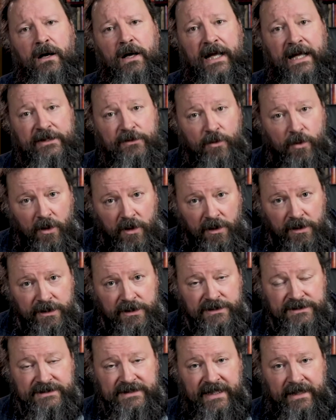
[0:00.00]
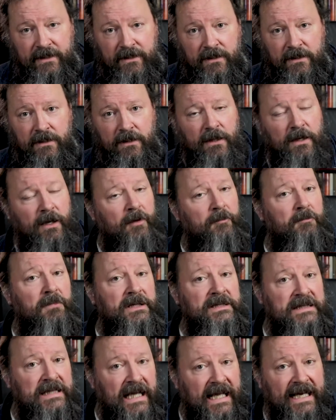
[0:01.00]
headquarters there,
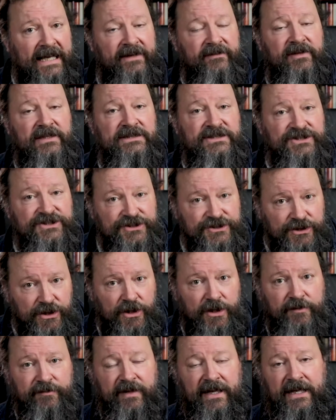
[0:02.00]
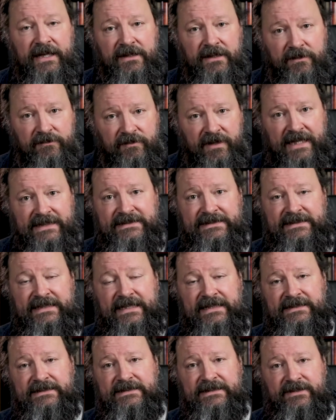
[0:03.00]
but not even serving the
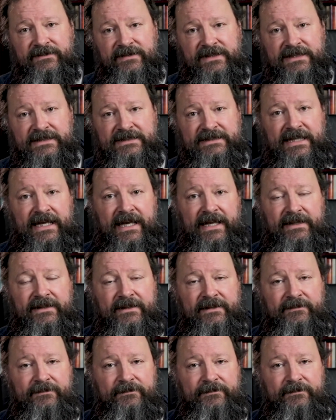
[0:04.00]
residents of the state.